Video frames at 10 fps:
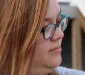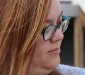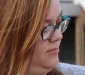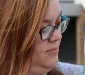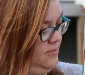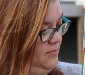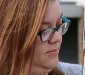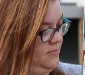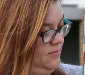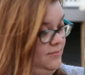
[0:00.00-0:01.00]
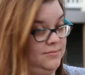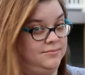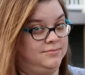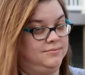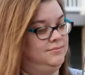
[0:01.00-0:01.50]

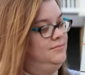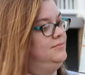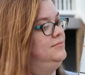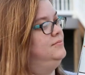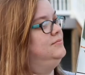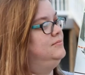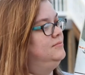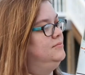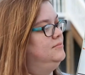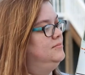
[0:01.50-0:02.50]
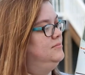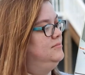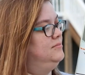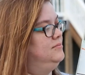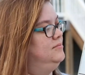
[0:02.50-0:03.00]

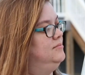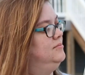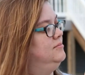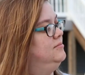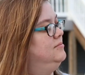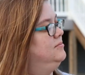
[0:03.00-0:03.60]
(no one is talking)